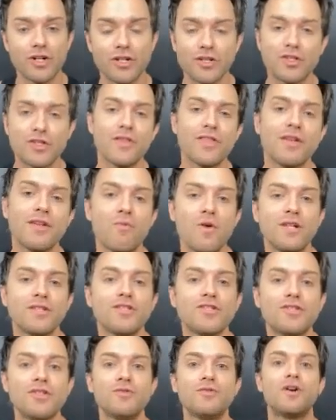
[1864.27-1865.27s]
And so then
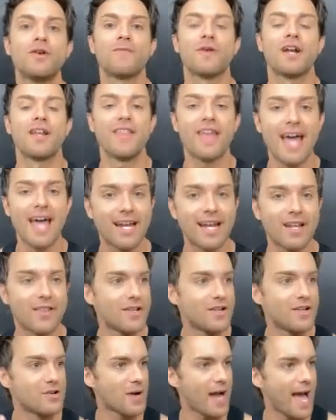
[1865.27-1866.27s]
once you come out of that and
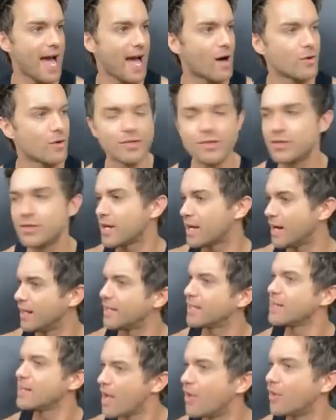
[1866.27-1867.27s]
then you're out and you're kind of
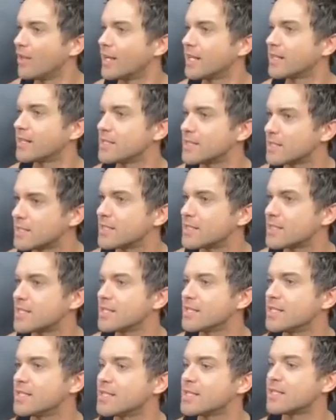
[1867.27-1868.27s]
like, no, like this
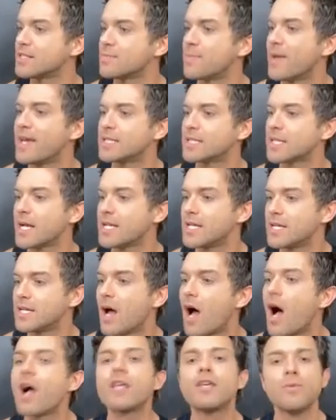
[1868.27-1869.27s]
is a space I can
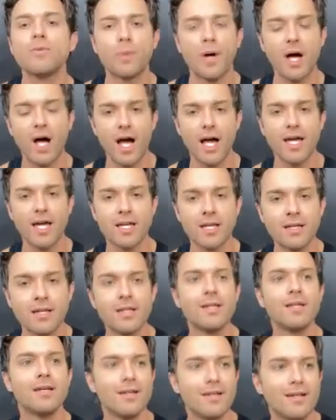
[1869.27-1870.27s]
occupy
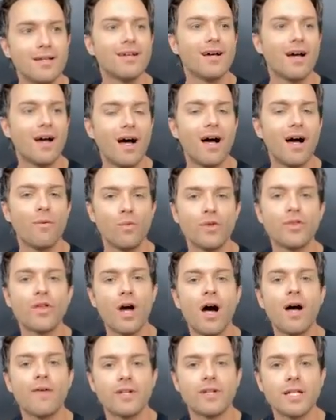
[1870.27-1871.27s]
with
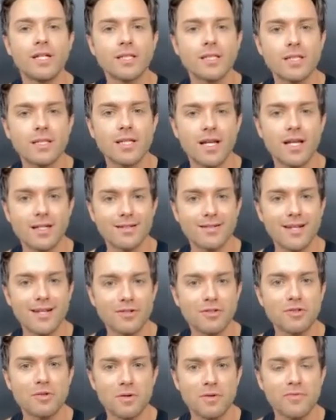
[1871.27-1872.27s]
confidence
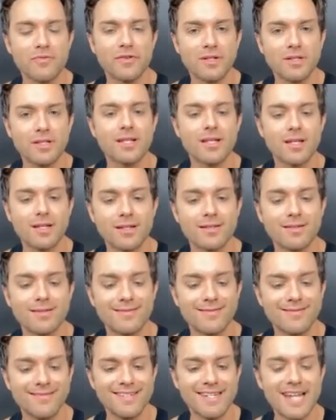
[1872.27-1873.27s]
and sort of and
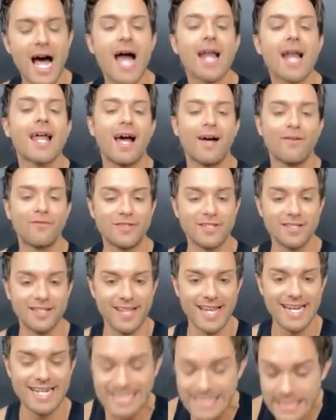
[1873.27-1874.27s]
not have to
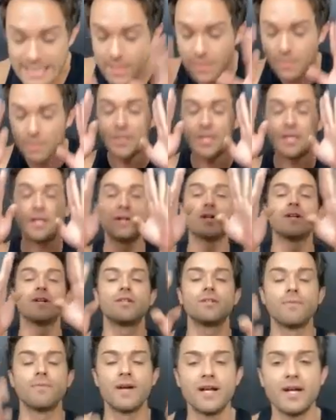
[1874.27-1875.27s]
like disappear
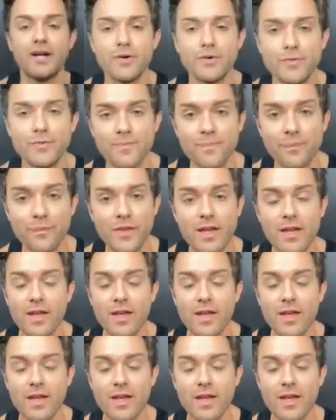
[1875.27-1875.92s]
into my own.